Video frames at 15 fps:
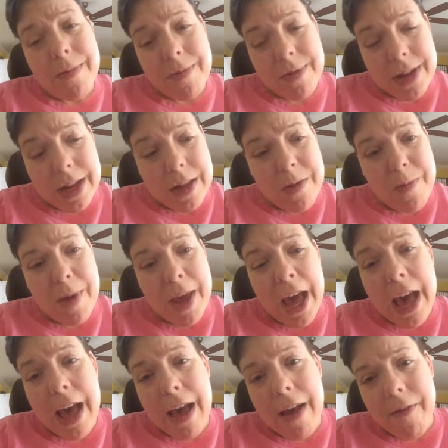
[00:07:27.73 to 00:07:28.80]
Since we
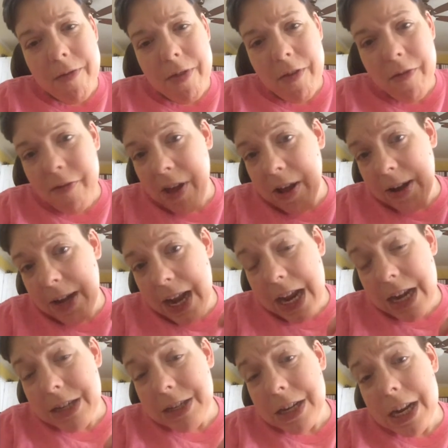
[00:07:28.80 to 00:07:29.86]
have the
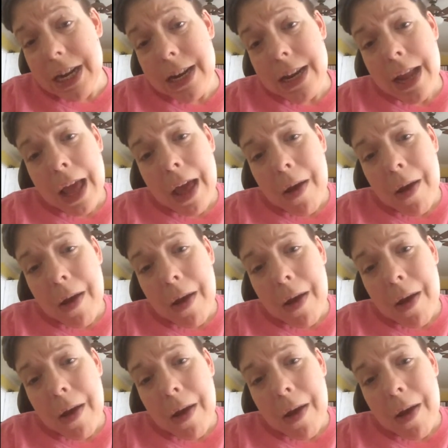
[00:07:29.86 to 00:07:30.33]
foundation,